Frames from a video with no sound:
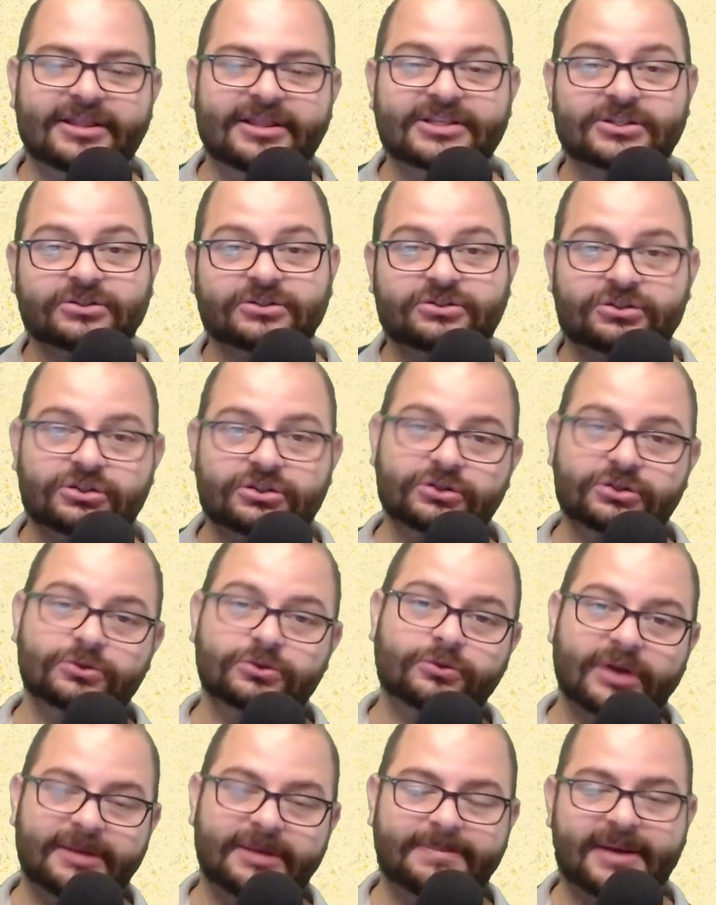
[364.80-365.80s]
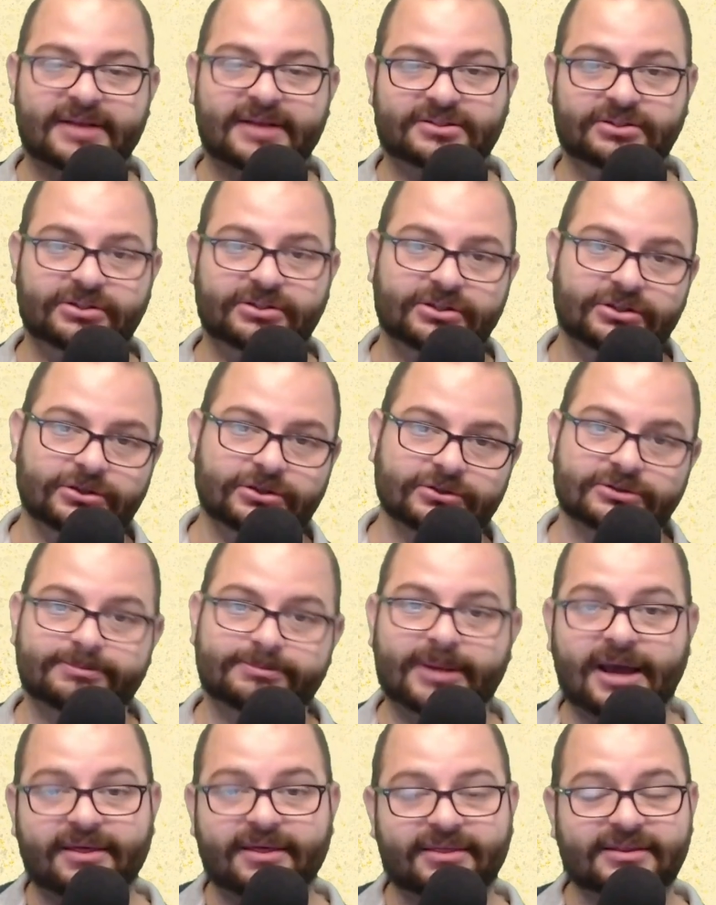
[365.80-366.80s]
are two great paths that you can use.
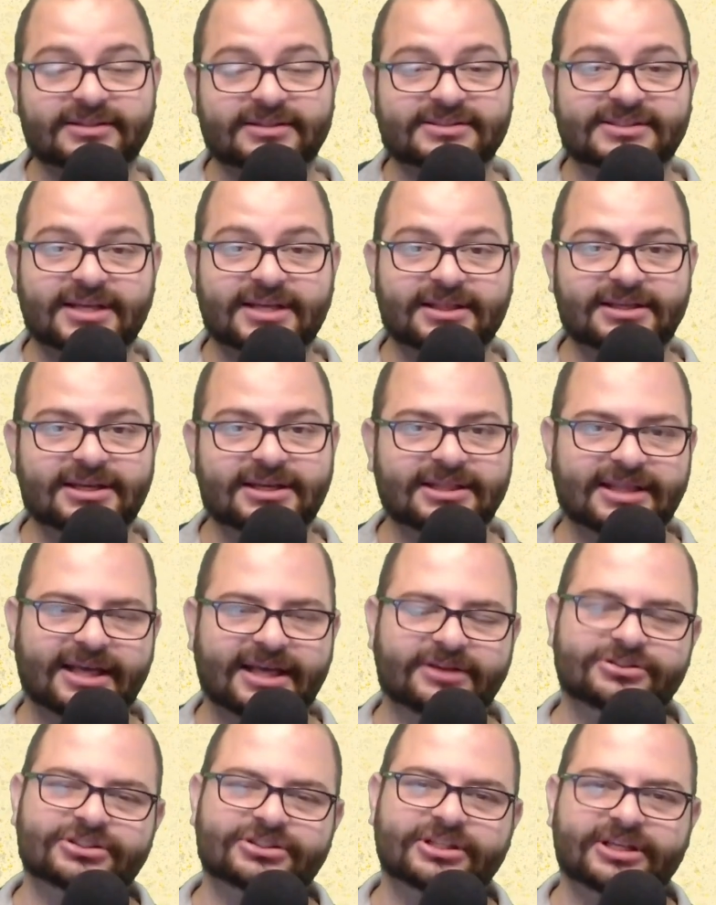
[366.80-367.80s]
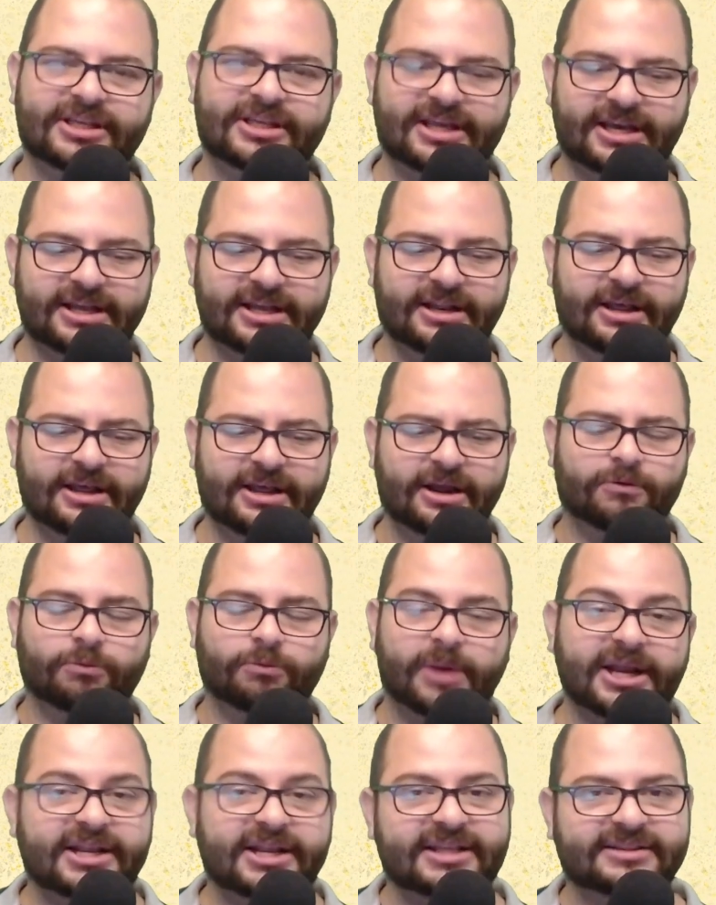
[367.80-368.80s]
Path of the Zealot allows you to get
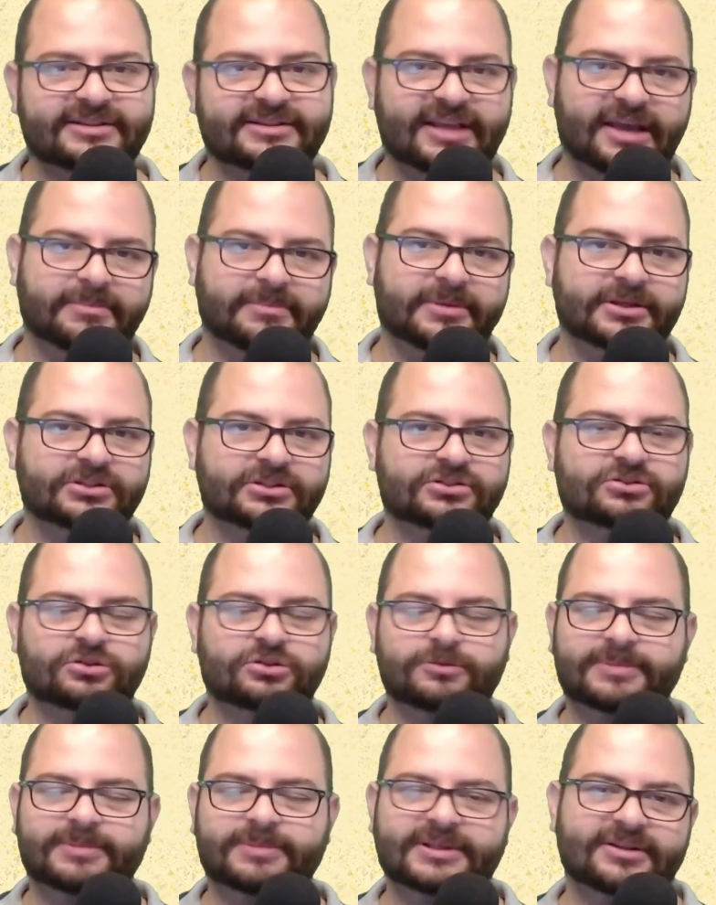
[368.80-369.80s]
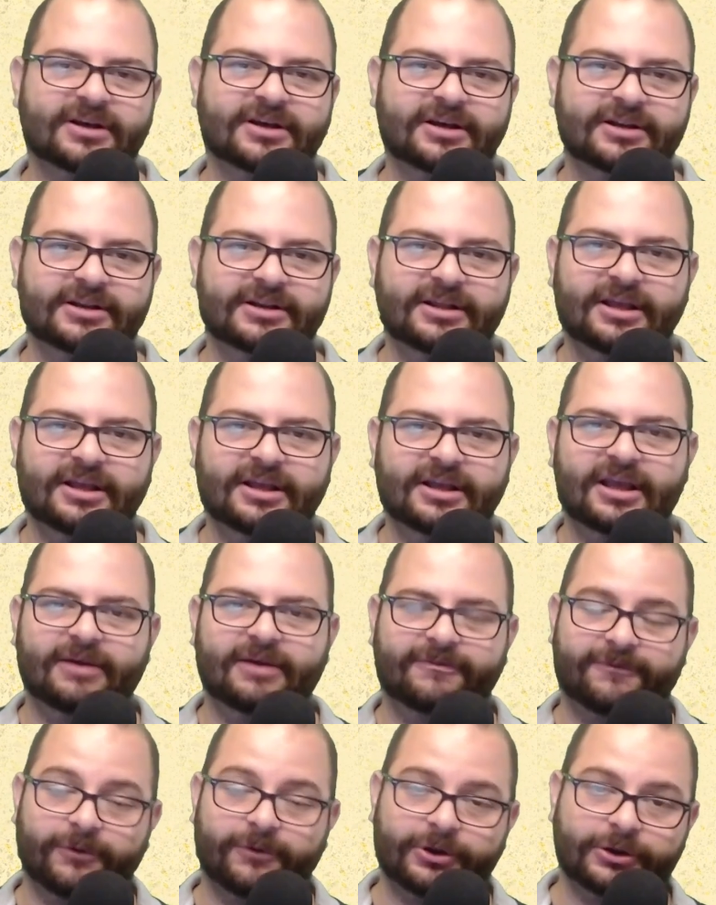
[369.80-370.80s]
radiant damage to be done
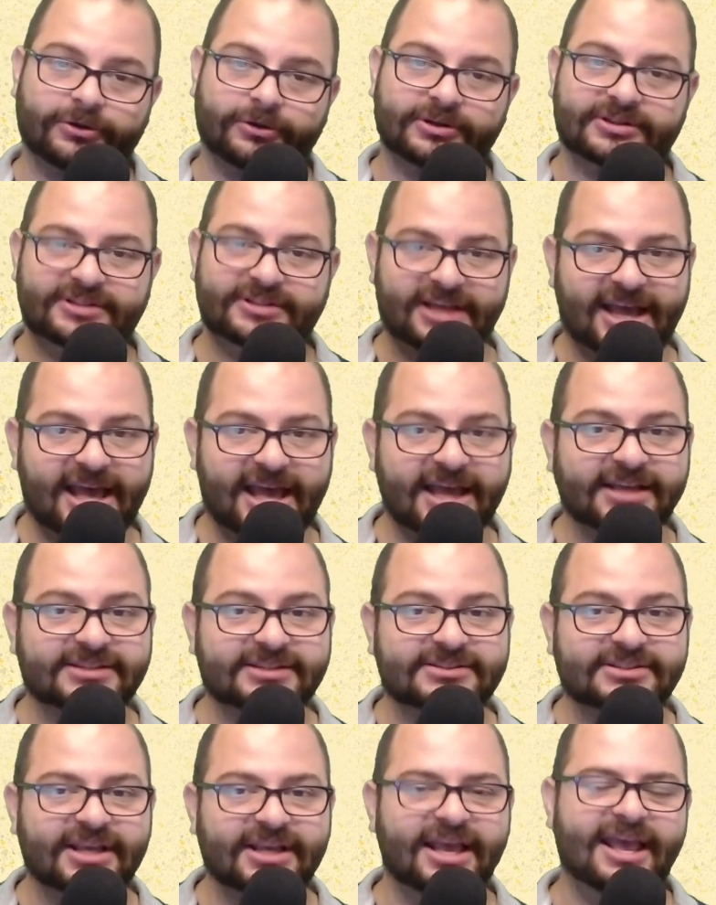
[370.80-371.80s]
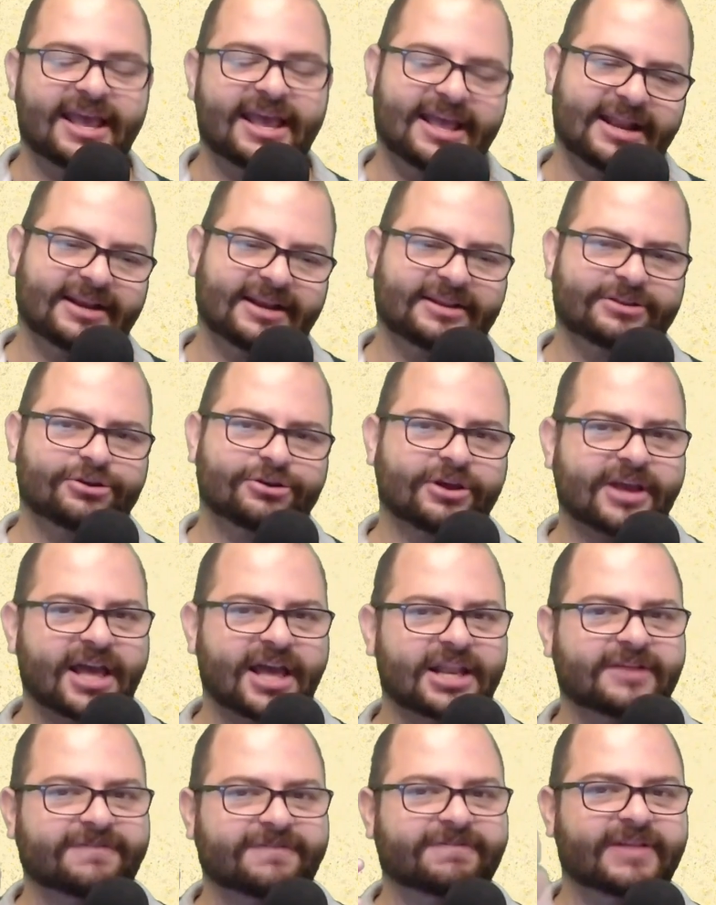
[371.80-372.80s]
for your attacks, and you can kind
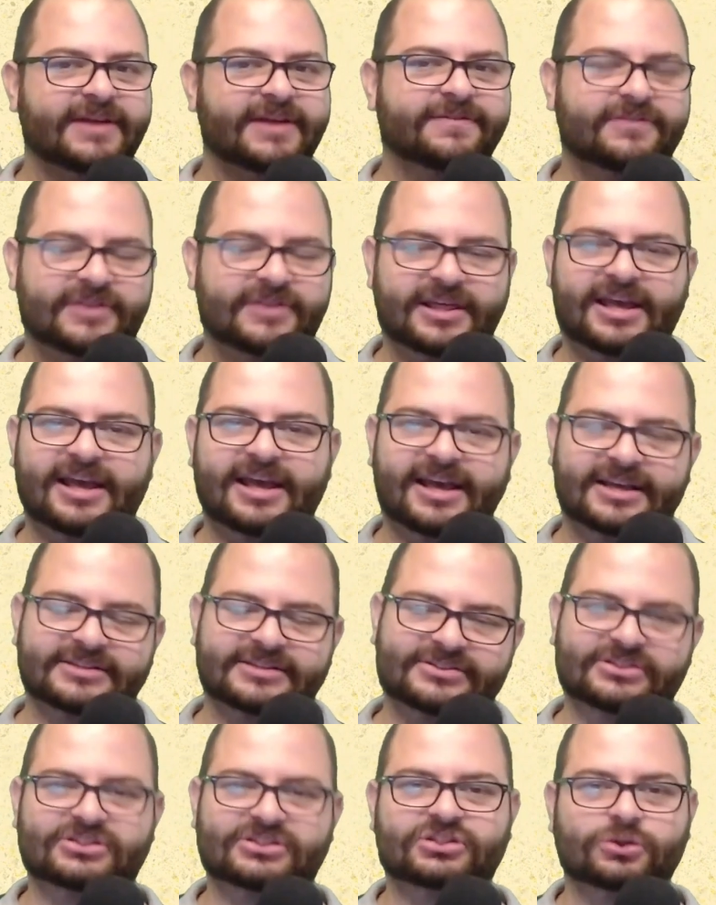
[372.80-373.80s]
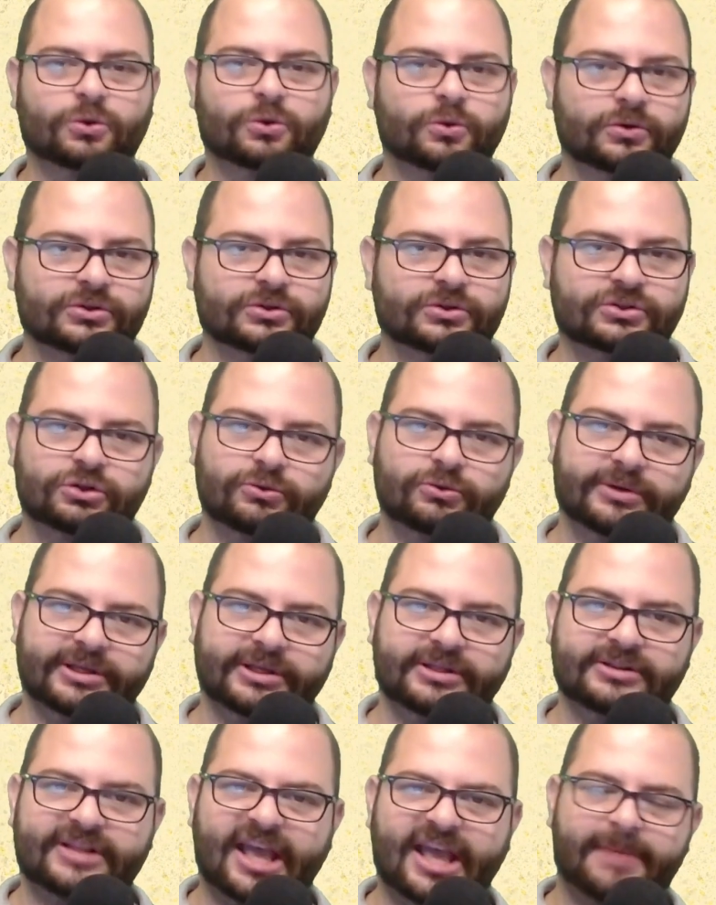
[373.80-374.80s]
of flavor that as the swords
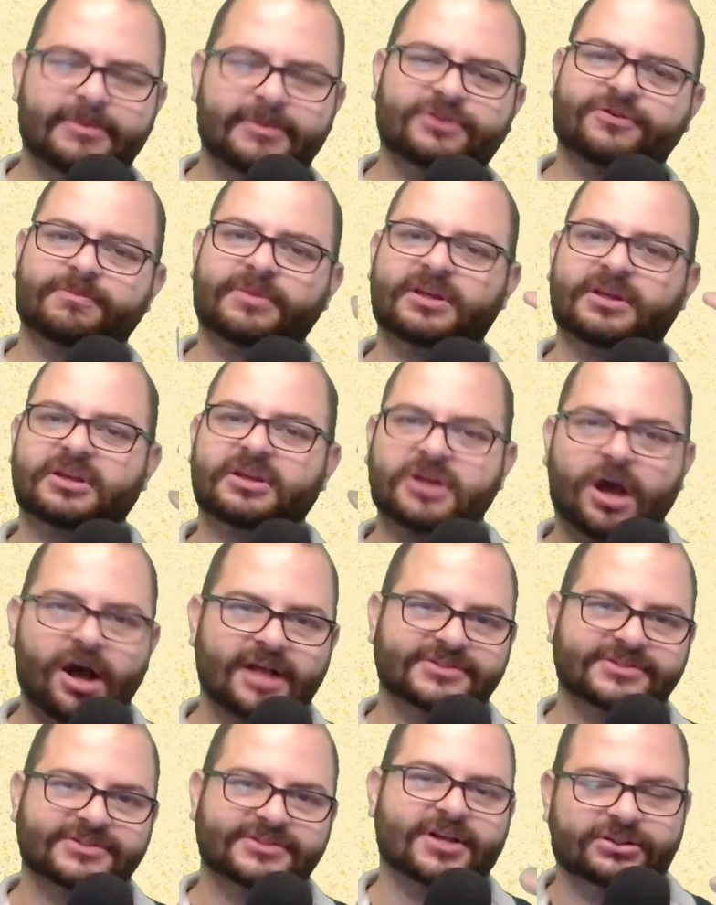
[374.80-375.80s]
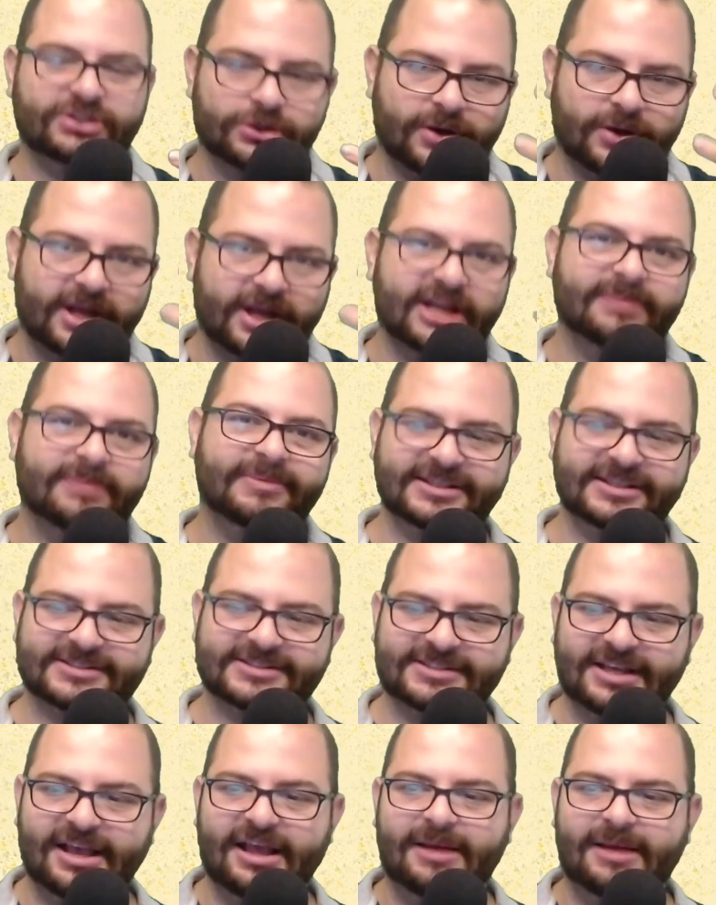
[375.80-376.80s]
doing damage from the gods onto your enemies.
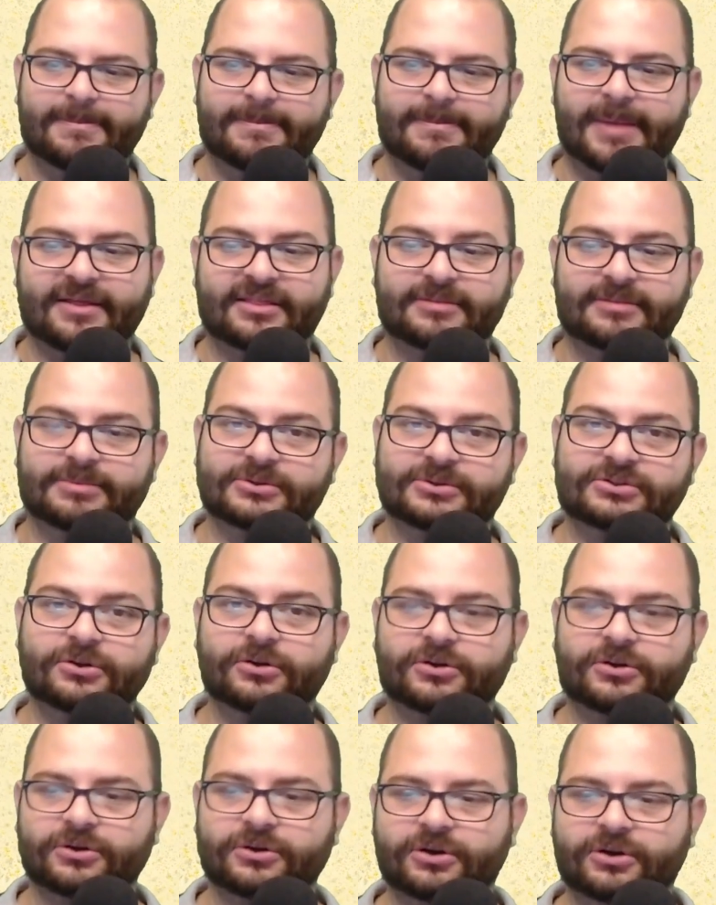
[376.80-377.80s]
Path of the Berserker